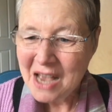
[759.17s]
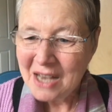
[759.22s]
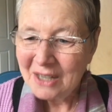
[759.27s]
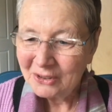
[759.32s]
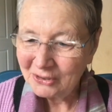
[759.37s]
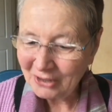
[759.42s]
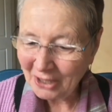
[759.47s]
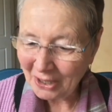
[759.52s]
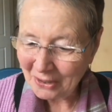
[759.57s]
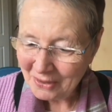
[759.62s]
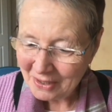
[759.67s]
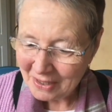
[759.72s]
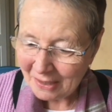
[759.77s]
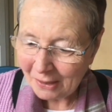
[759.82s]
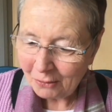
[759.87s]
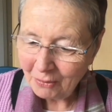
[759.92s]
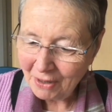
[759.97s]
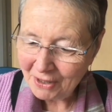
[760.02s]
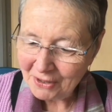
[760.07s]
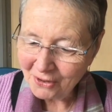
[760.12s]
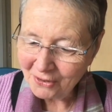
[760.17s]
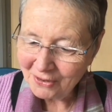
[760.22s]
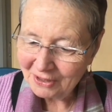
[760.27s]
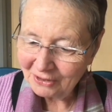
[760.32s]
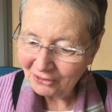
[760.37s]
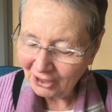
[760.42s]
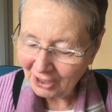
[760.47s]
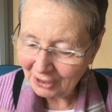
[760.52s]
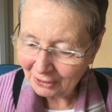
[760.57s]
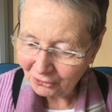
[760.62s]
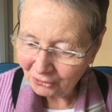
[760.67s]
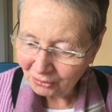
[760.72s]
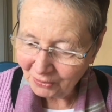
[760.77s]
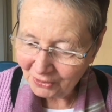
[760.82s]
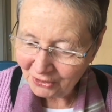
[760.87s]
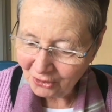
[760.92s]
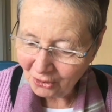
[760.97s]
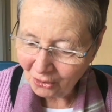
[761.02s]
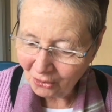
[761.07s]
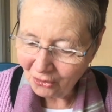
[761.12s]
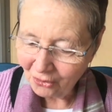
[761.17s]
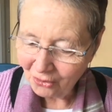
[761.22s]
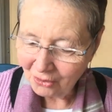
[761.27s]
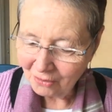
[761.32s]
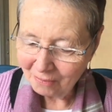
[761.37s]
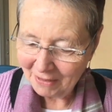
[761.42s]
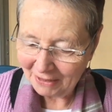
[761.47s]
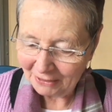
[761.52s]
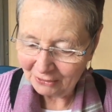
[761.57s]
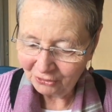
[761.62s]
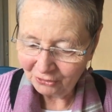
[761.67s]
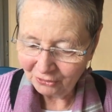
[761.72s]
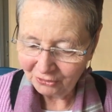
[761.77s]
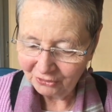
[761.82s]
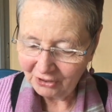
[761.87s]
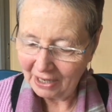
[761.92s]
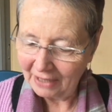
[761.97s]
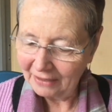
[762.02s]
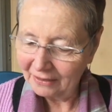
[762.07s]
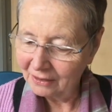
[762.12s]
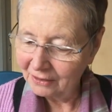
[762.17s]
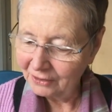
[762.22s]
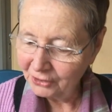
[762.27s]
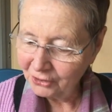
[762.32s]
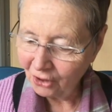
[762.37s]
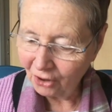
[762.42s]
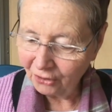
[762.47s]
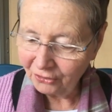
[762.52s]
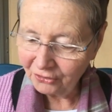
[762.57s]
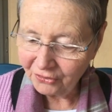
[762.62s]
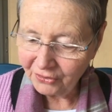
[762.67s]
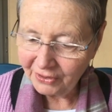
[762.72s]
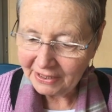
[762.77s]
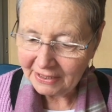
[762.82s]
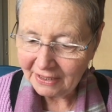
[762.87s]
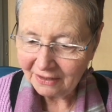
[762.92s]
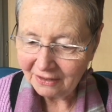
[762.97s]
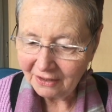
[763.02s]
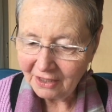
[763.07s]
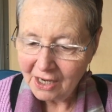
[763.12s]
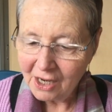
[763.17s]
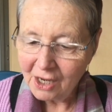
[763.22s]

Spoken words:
So when you're in touch with your menstrual cycle and honoring it,